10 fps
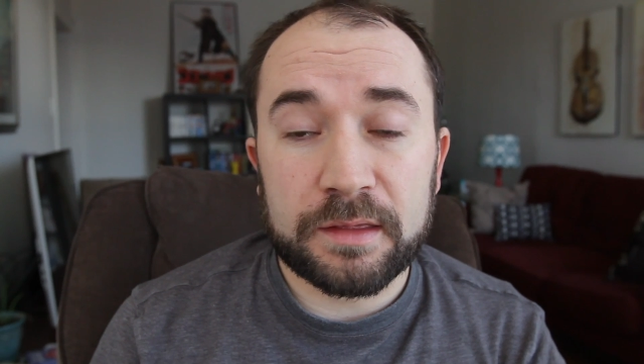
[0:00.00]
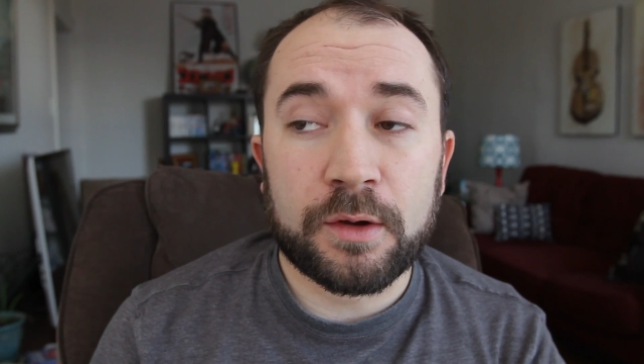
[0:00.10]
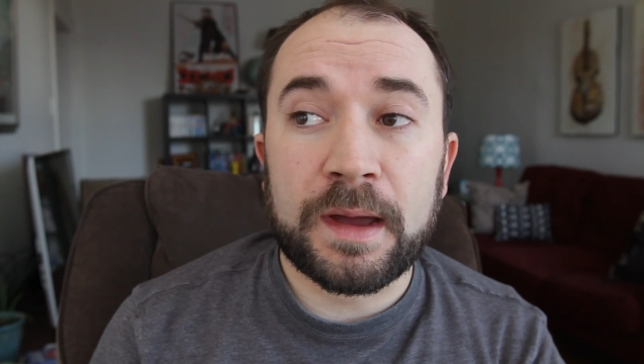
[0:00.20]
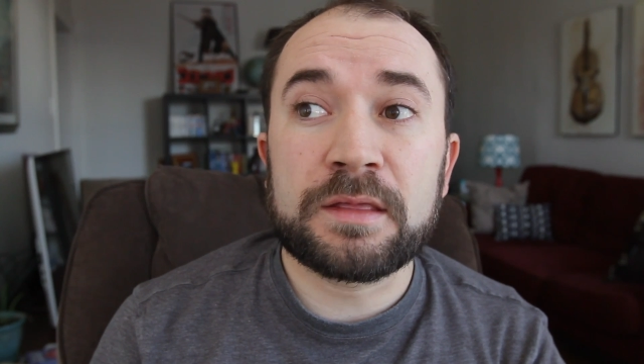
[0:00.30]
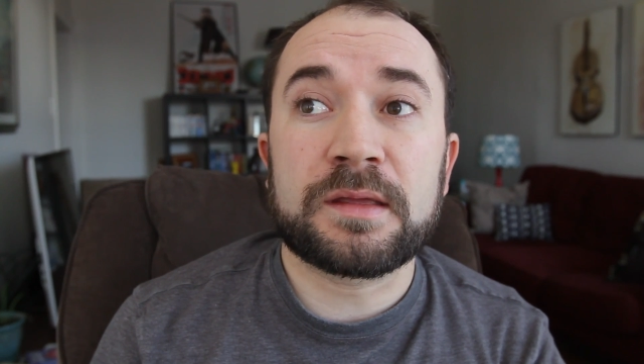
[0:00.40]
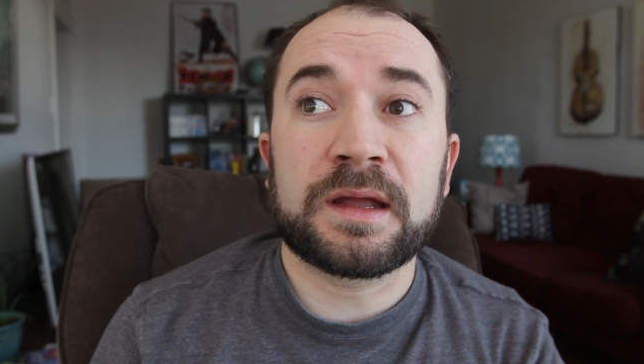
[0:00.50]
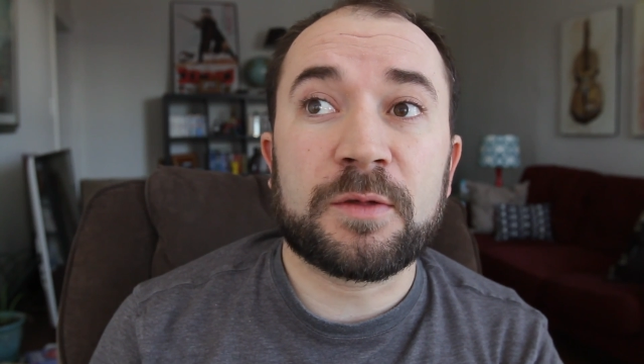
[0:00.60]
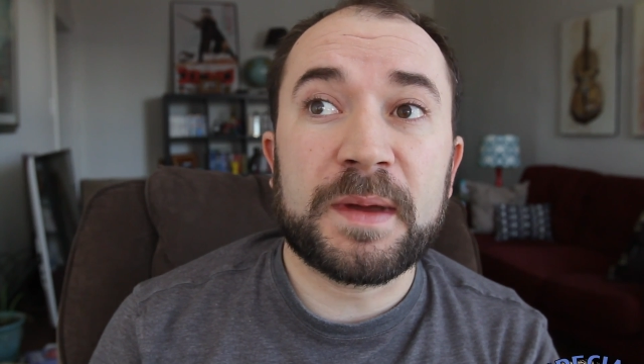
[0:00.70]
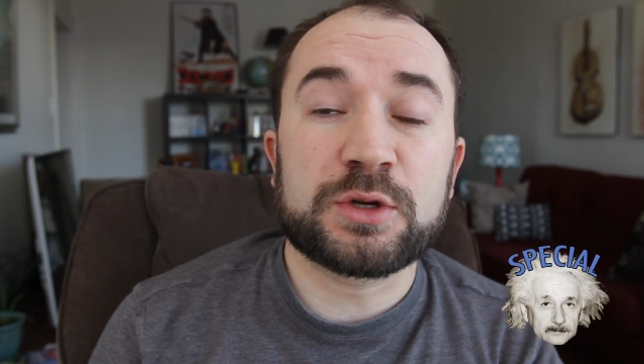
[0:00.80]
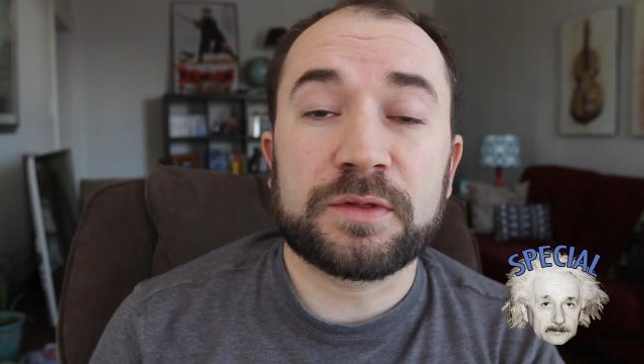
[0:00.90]
so Einstein's
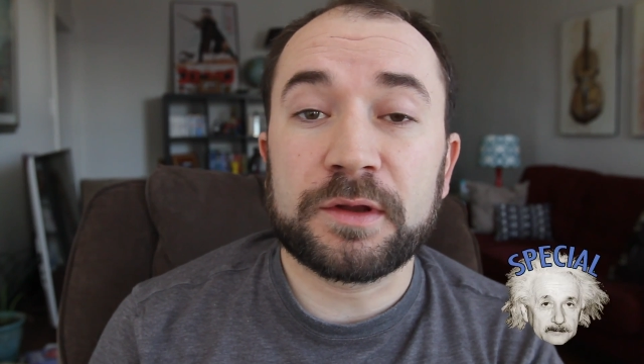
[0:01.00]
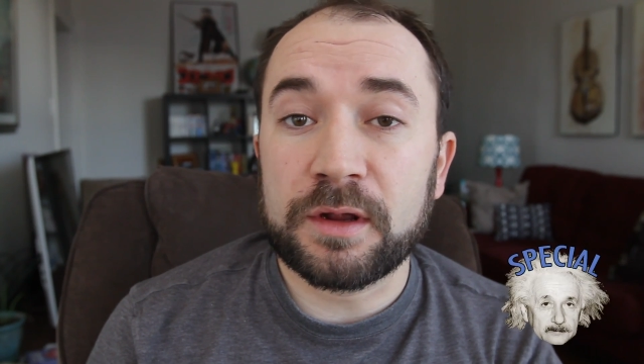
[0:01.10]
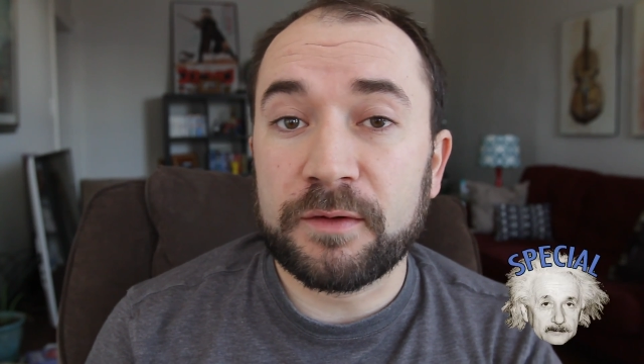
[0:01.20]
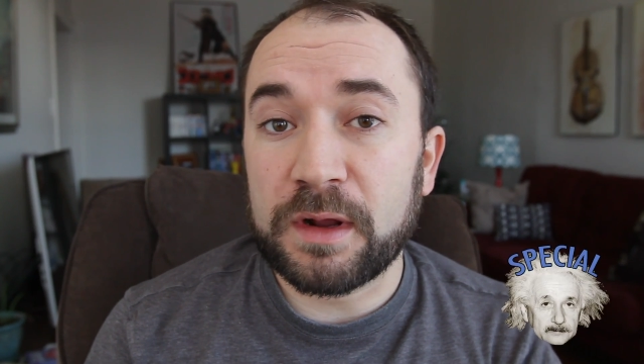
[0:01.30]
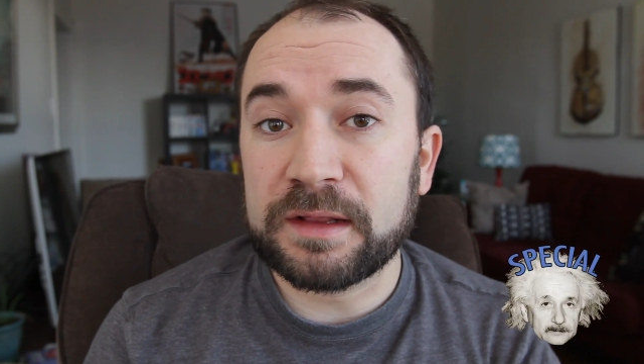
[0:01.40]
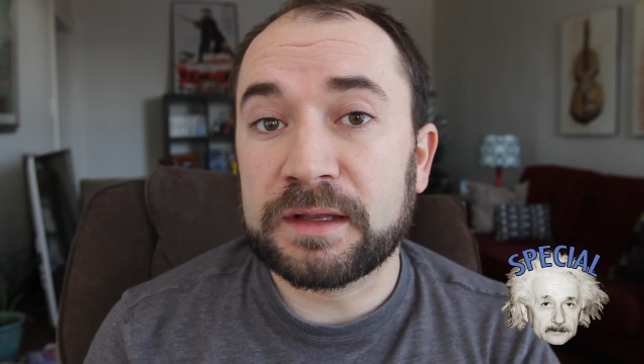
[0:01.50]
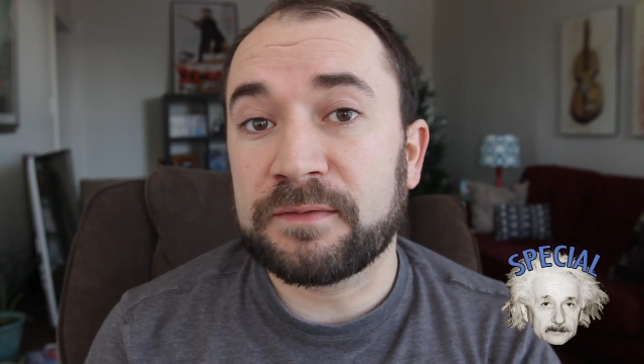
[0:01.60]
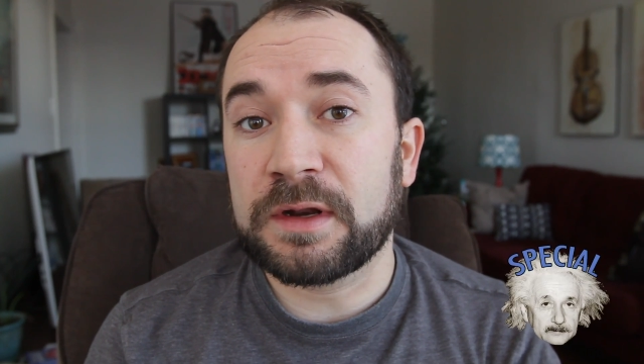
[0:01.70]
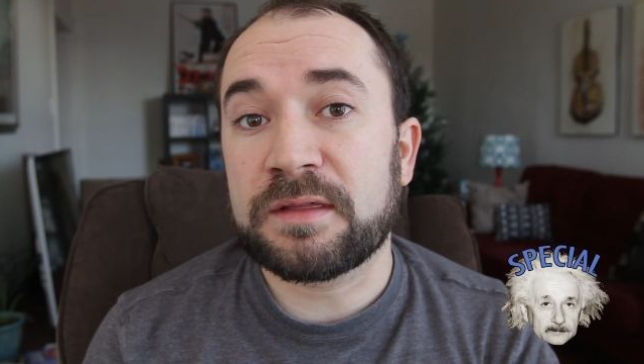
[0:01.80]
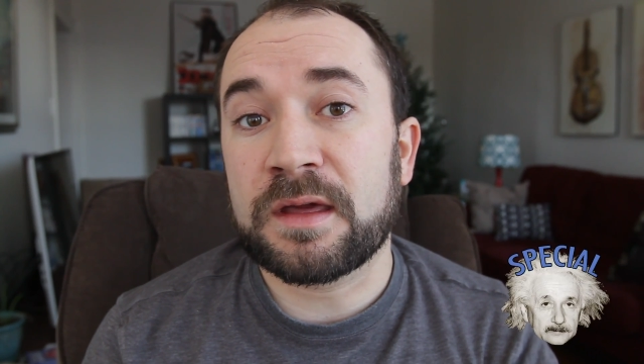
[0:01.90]
special theory of
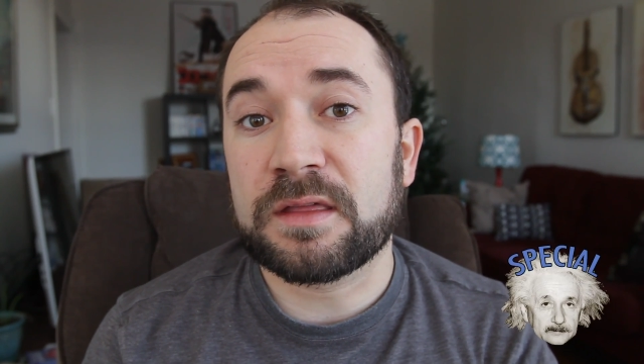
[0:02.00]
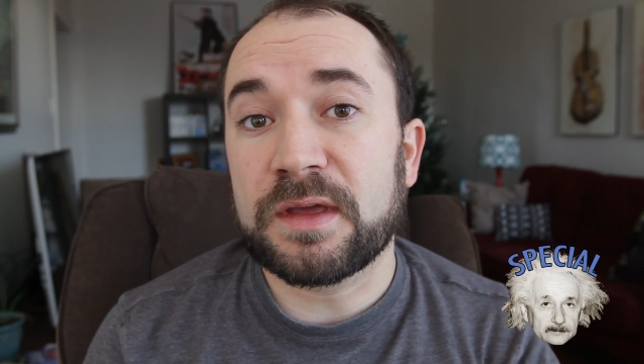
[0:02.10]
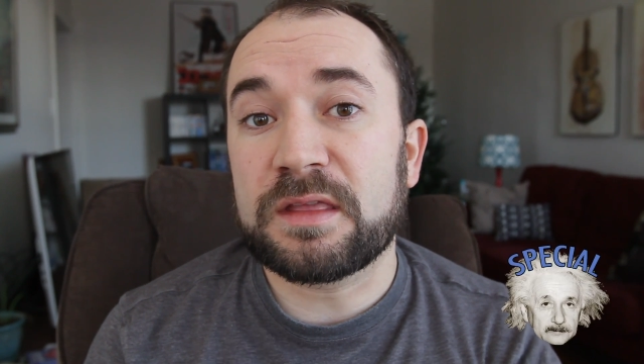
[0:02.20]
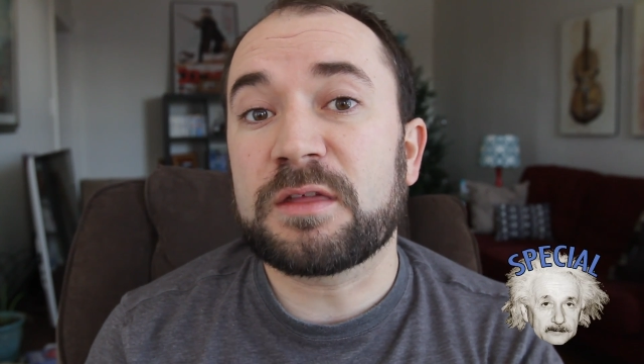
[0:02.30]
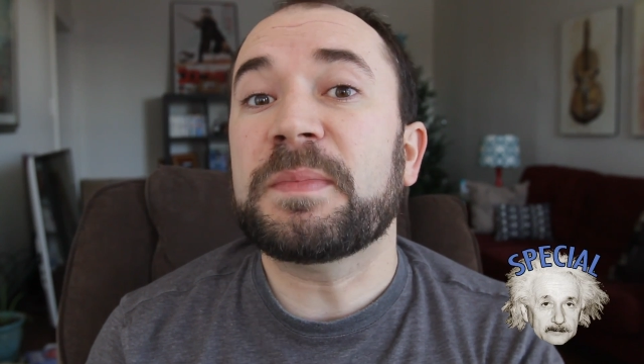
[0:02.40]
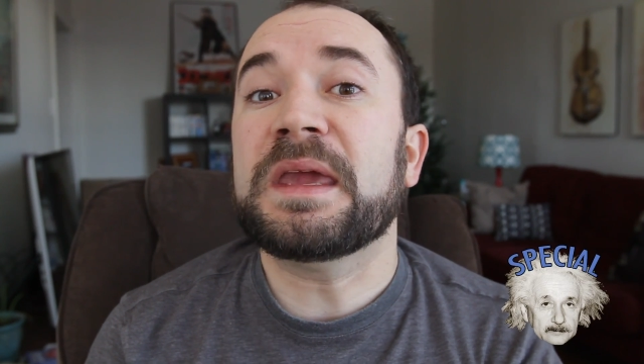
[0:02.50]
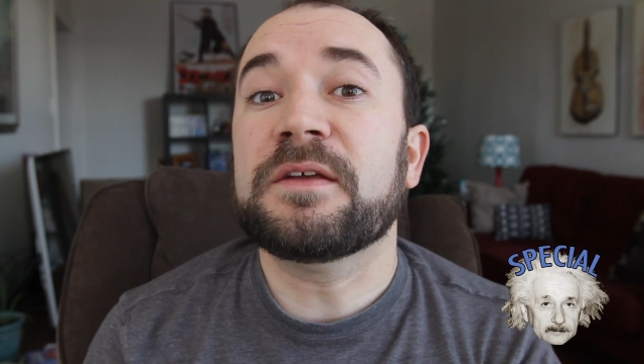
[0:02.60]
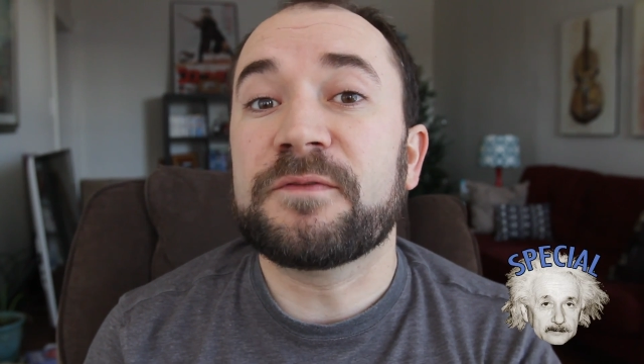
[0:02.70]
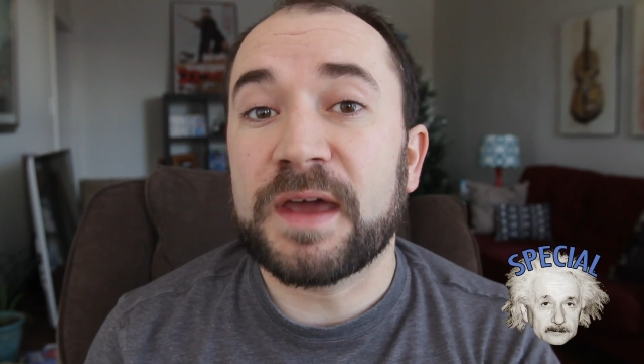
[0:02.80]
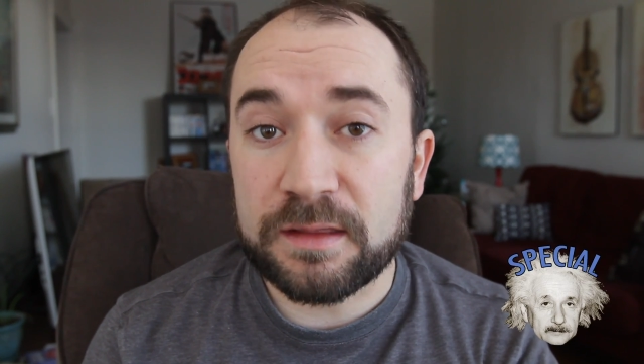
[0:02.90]
relativity says that speed
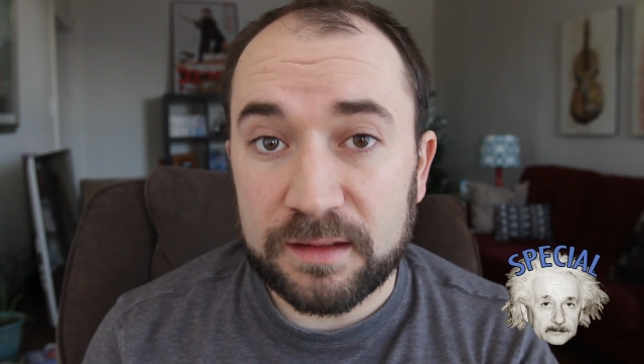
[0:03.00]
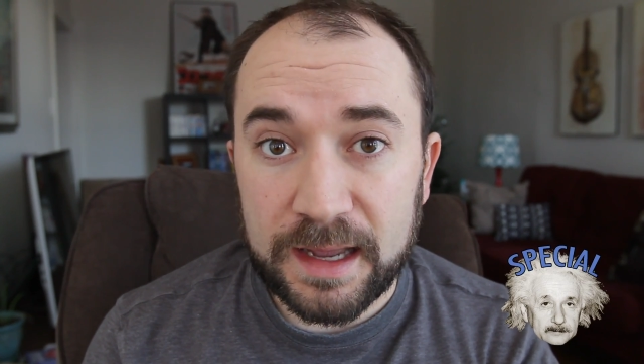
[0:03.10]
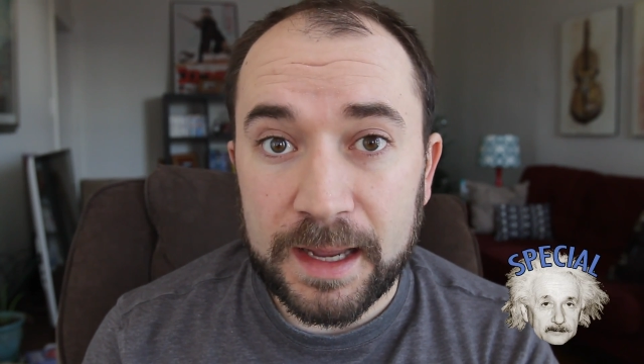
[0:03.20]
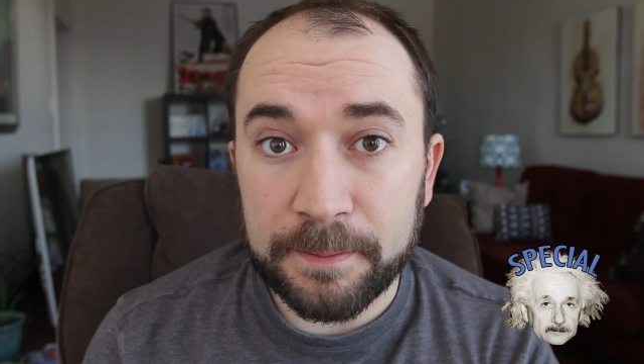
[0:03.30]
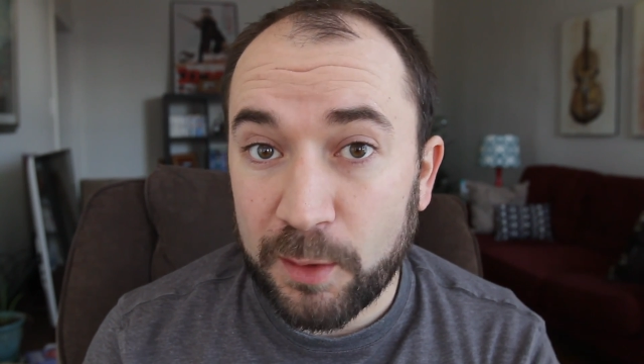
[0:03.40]
affects time,